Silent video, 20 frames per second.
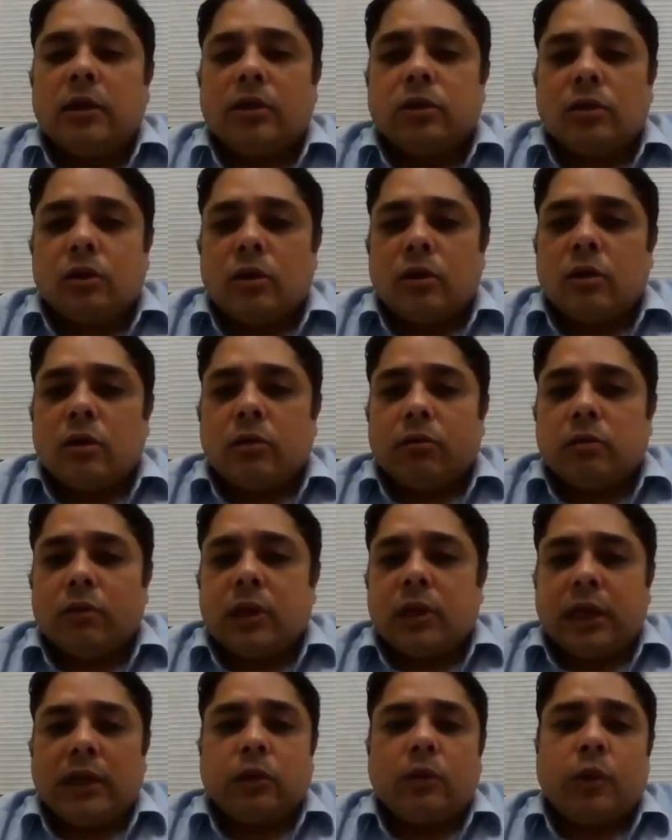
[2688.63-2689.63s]
So
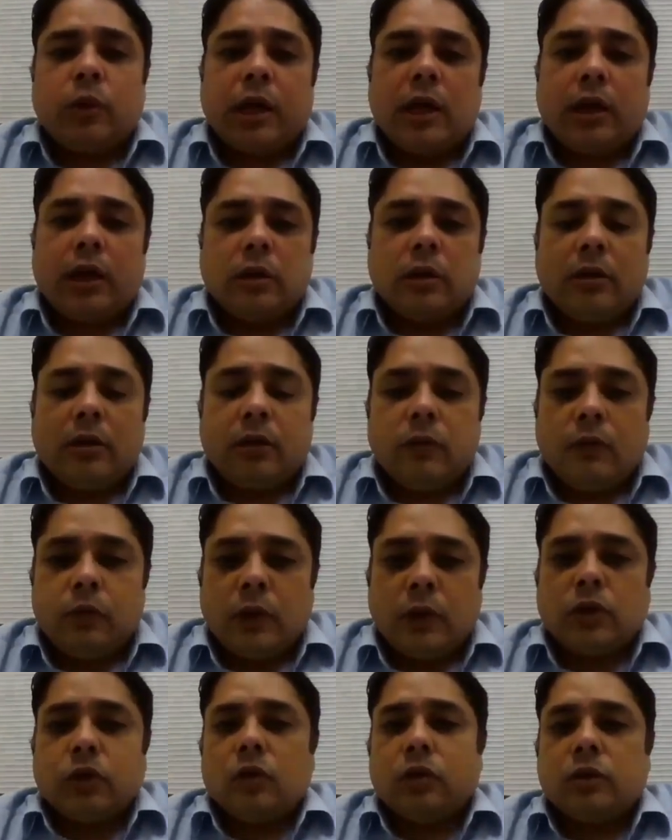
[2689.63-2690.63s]
that is why
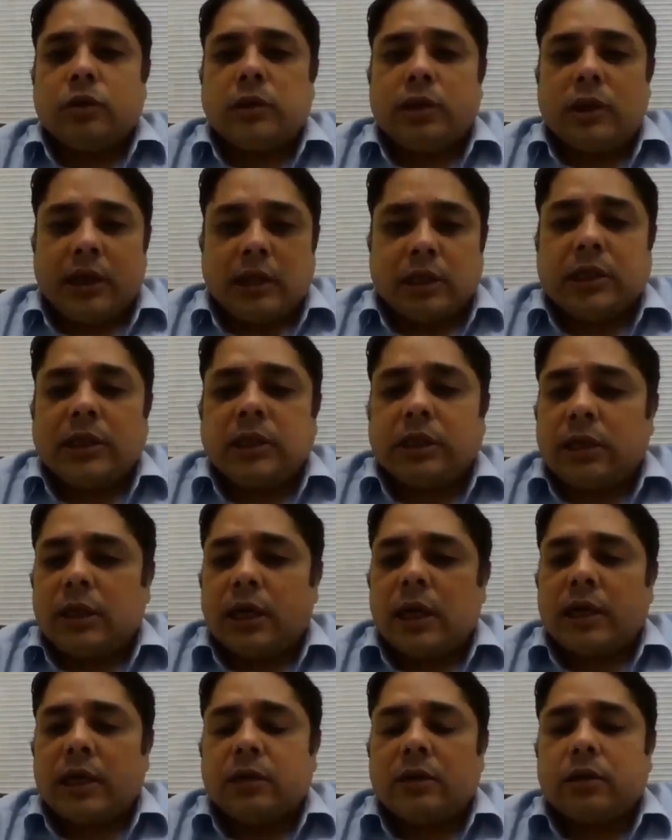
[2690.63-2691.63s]
we chose the
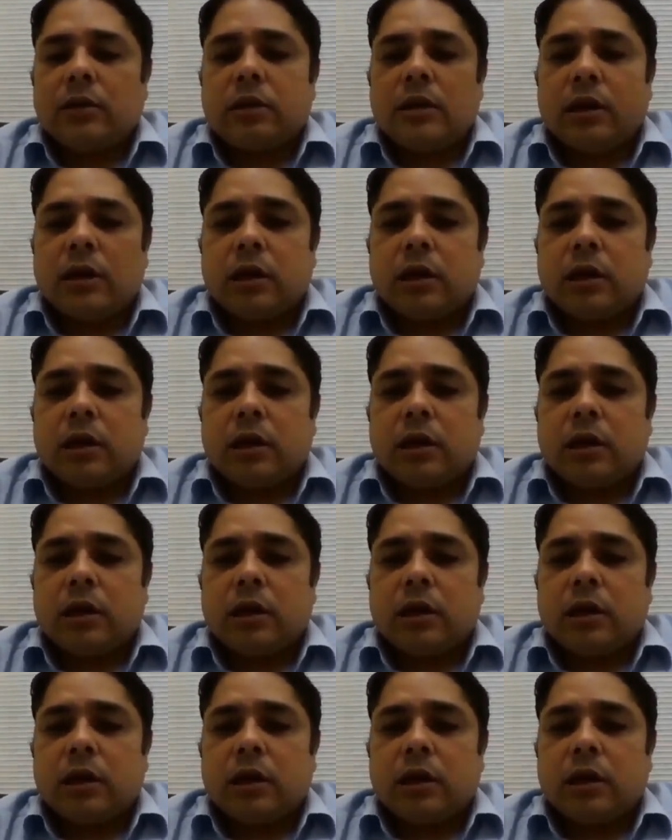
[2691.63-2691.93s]
HST as